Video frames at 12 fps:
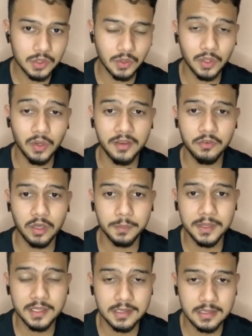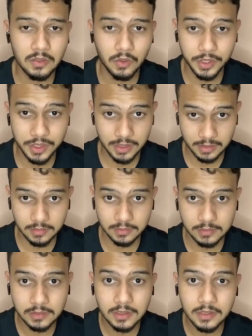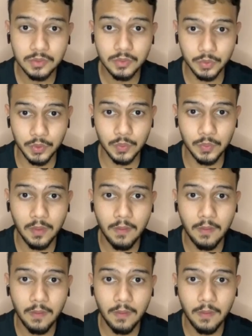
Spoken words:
or your FYP is original to you,